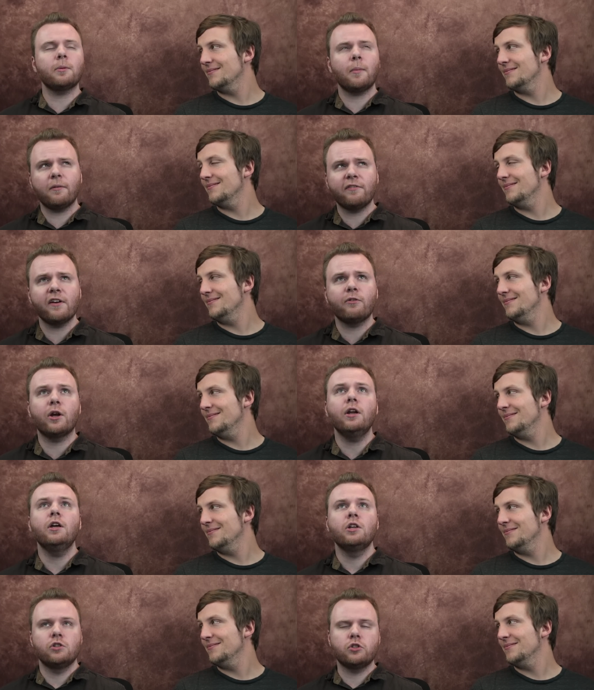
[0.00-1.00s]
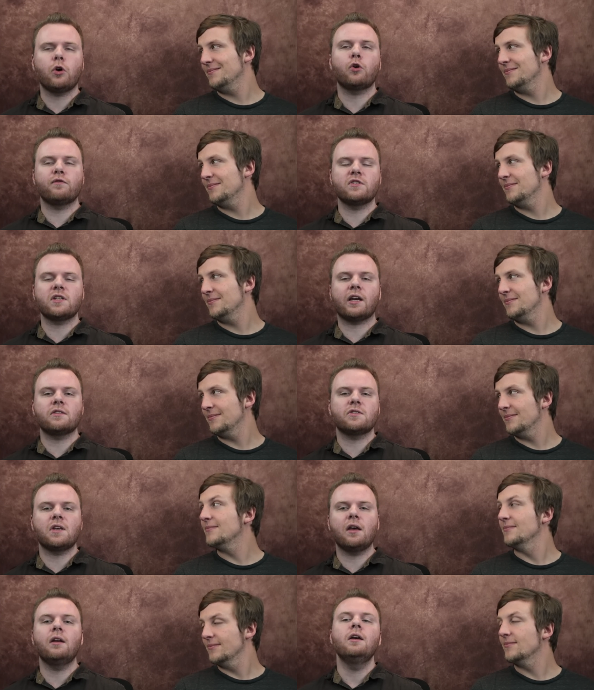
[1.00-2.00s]
Speaker 1: my favorite joke of the second
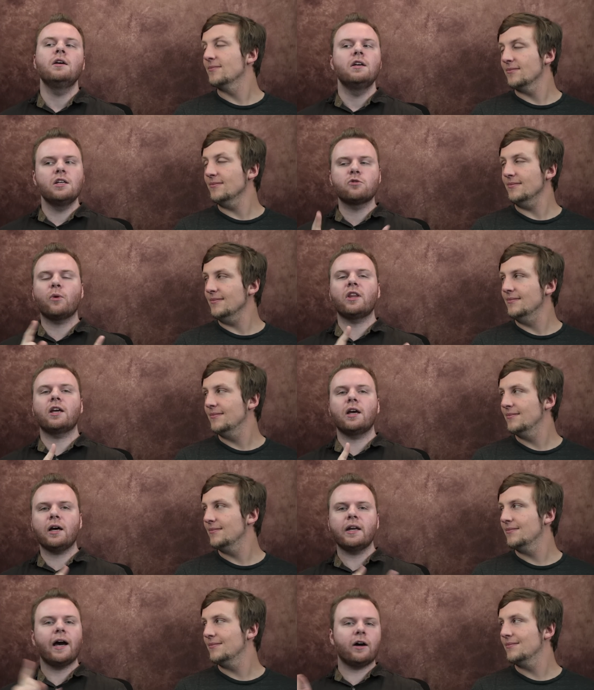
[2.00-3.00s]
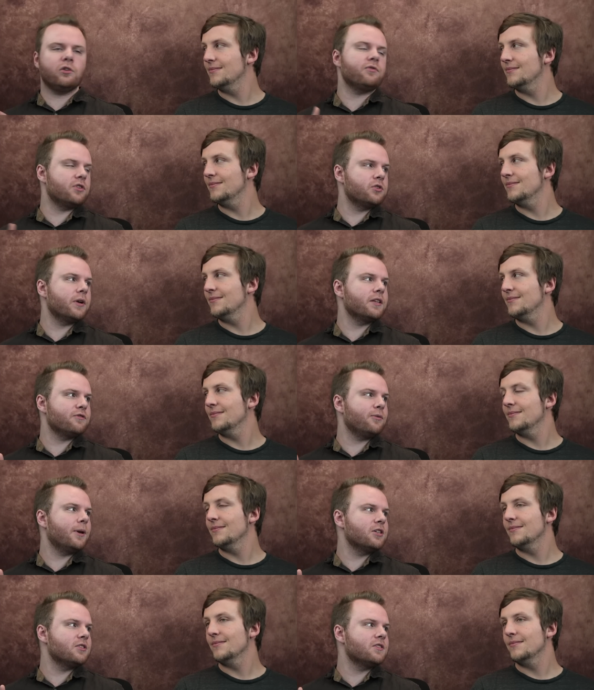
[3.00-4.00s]
skit mm. is when they cut out of the
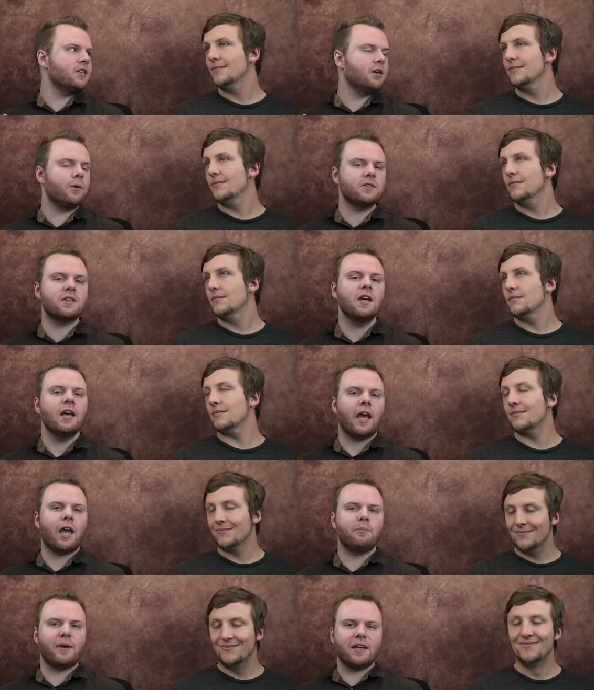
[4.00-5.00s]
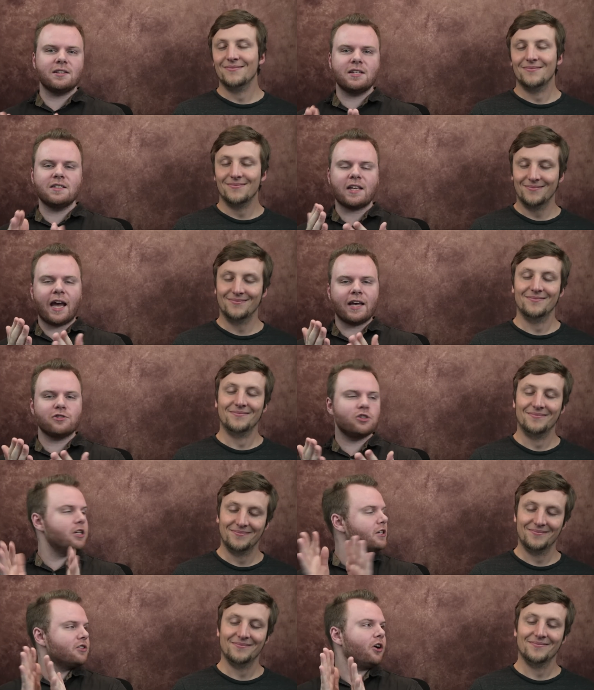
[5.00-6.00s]
transformation sequence and Panty's ass
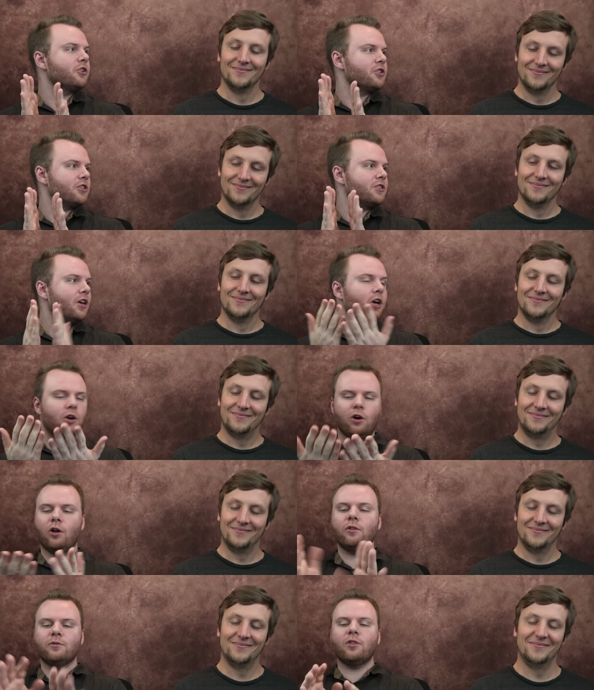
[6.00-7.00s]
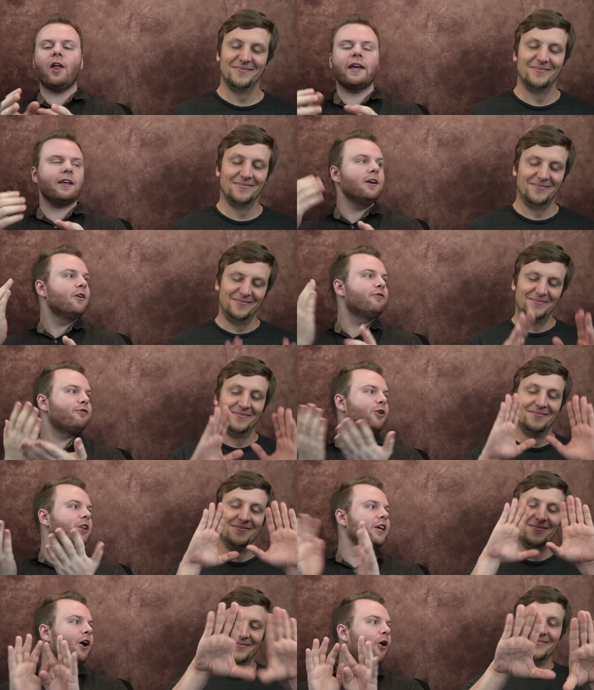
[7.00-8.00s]
cheeks are just like
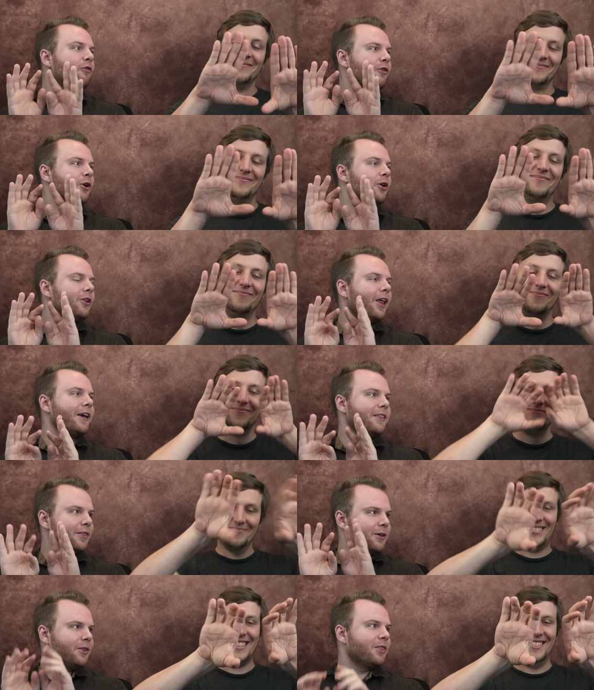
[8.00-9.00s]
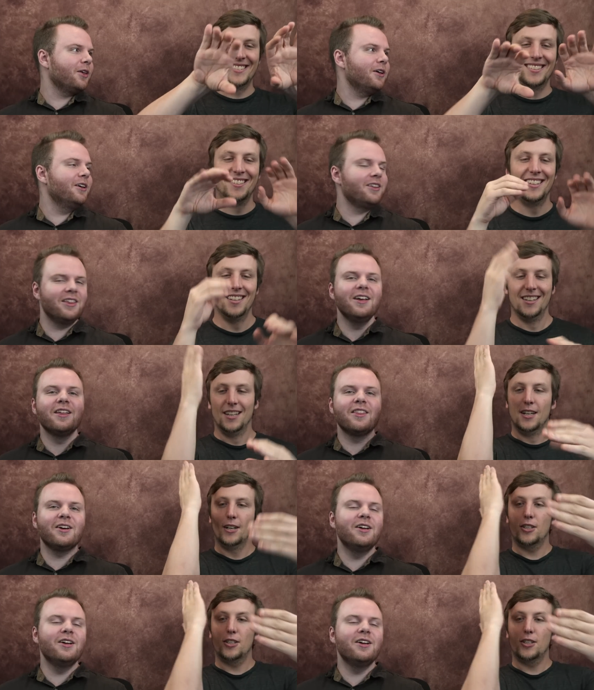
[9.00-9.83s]
fully over like the the the,